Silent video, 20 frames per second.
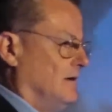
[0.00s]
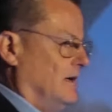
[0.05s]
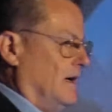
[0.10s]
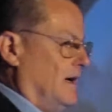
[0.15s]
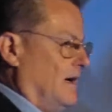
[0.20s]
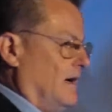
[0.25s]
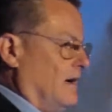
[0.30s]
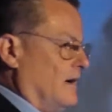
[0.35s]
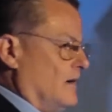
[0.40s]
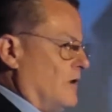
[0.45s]

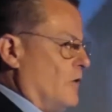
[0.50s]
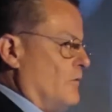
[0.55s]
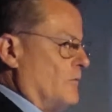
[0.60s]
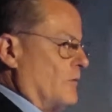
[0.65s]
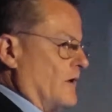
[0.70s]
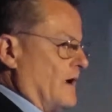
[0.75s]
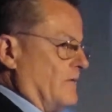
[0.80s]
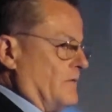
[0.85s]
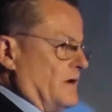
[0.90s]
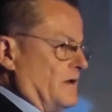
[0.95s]

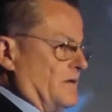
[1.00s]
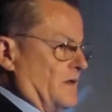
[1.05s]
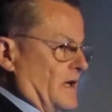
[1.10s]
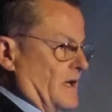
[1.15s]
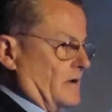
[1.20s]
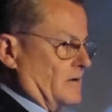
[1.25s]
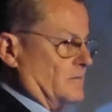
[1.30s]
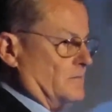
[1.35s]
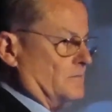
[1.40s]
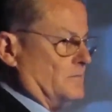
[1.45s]
over
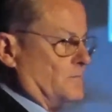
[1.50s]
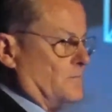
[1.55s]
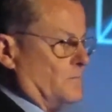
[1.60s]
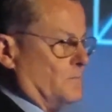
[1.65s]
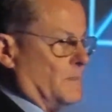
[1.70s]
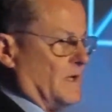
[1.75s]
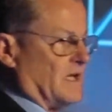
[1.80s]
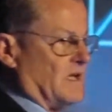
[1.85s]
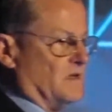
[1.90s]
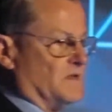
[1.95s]
everything
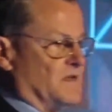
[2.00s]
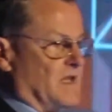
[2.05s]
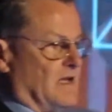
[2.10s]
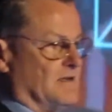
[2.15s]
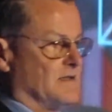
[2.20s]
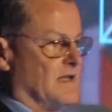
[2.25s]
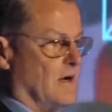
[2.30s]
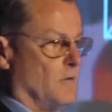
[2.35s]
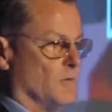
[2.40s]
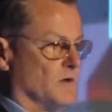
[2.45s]
because
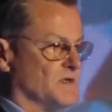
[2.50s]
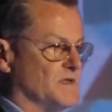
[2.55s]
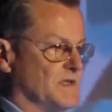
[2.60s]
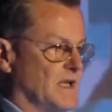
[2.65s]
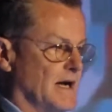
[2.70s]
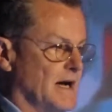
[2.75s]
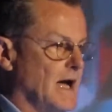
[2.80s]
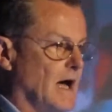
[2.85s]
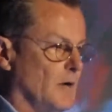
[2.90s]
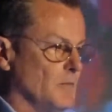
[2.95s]
that's how we're
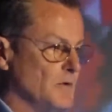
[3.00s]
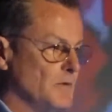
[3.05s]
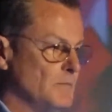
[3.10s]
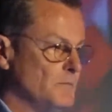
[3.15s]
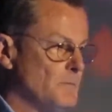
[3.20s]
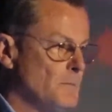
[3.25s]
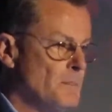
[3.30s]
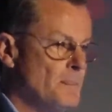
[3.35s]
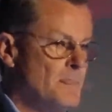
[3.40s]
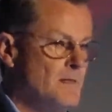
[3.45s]
set
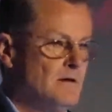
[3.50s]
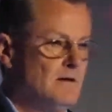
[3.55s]
up.